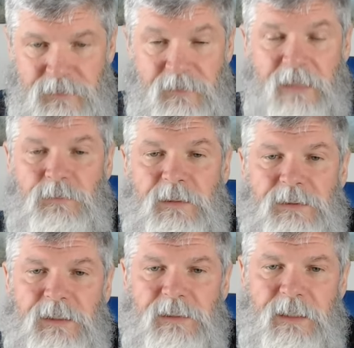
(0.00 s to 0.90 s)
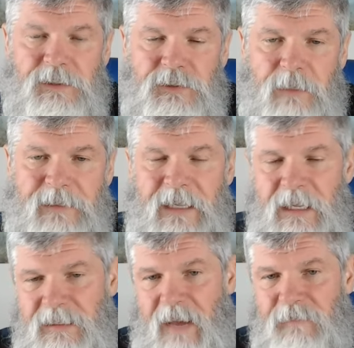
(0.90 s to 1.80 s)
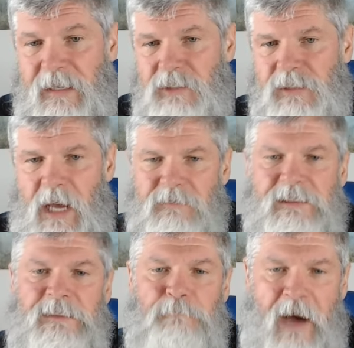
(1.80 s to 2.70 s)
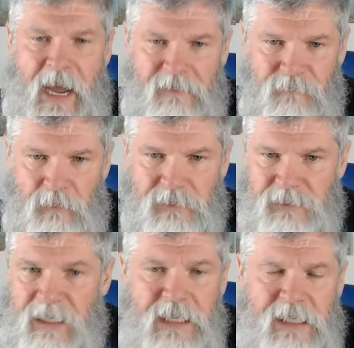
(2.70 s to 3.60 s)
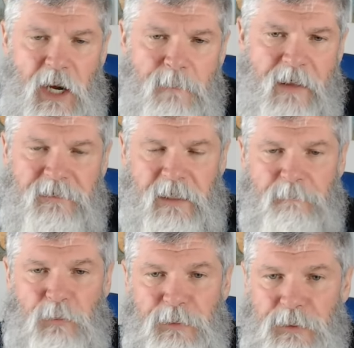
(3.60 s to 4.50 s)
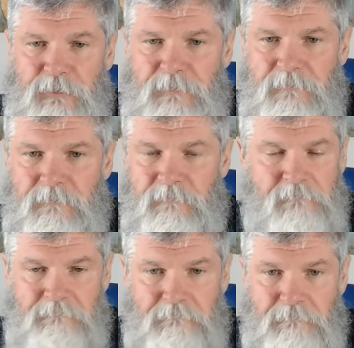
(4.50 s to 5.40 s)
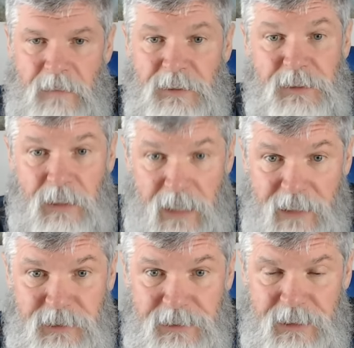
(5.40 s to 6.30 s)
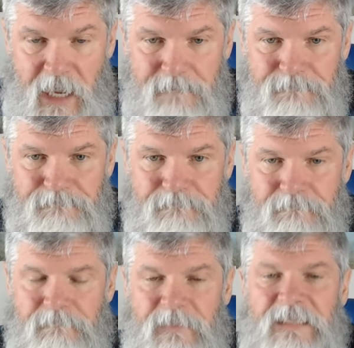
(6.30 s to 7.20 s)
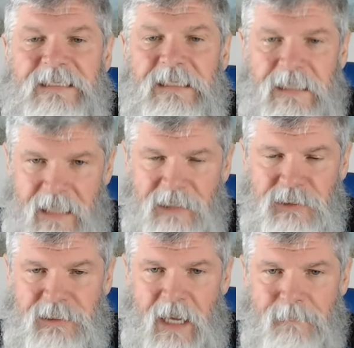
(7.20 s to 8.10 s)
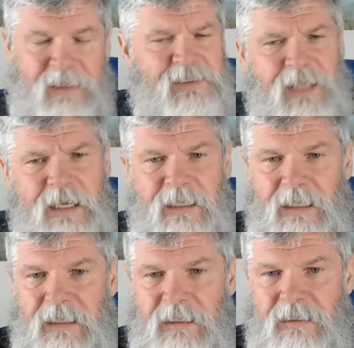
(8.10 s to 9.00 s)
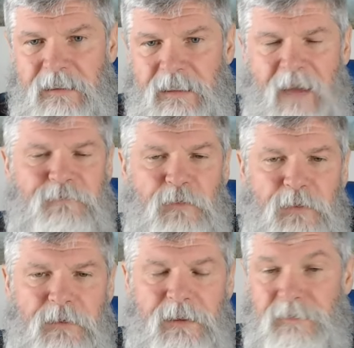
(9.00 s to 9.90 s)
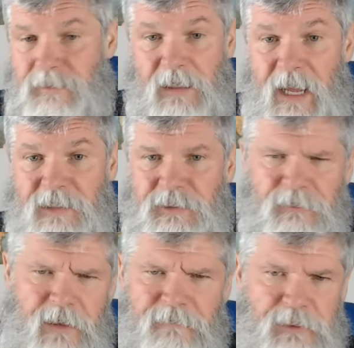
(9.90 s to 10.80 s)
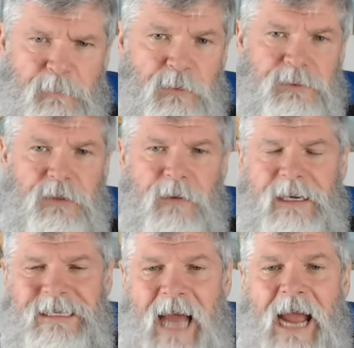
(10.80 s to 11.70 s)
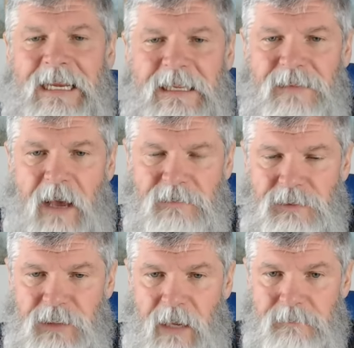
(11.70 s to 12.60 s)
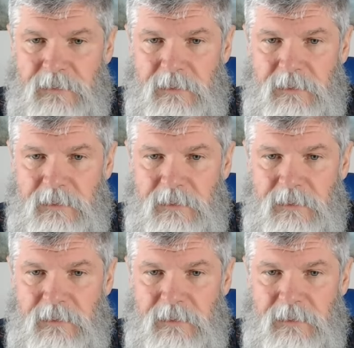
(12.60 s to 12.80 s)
That's what this is, ladies and gentlemen. The African National Congress is buying votes. They didn't care about the unemployed youth until election time. And suddenly, after 30 years in the last year, they've supposedly created 90,000 jobs.